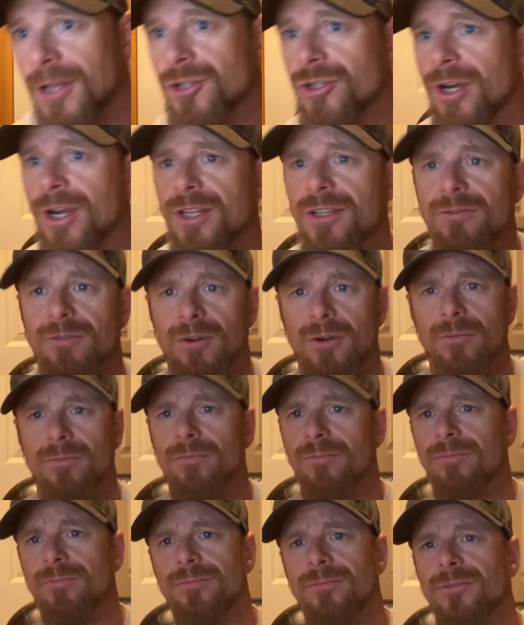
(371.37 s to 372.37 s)
transferred
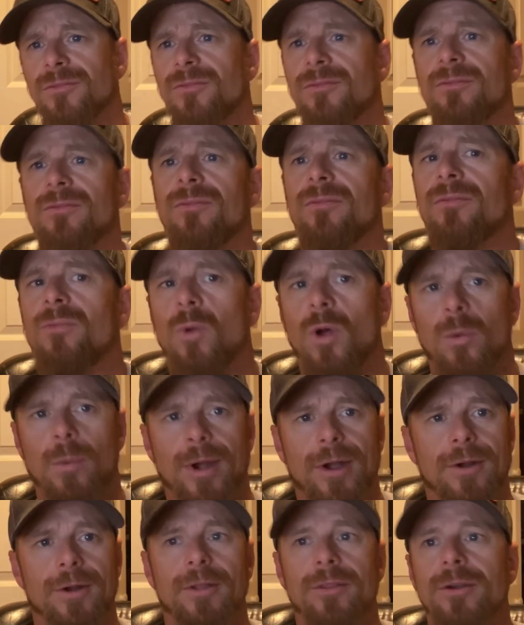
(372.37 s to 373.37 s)
one way
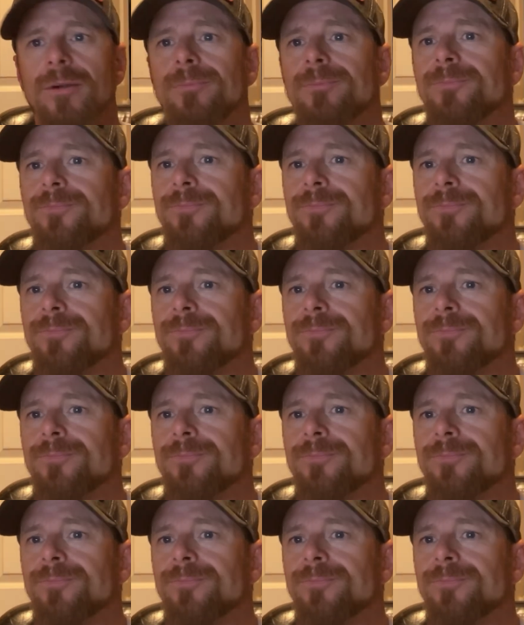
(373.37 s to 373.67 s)
or another.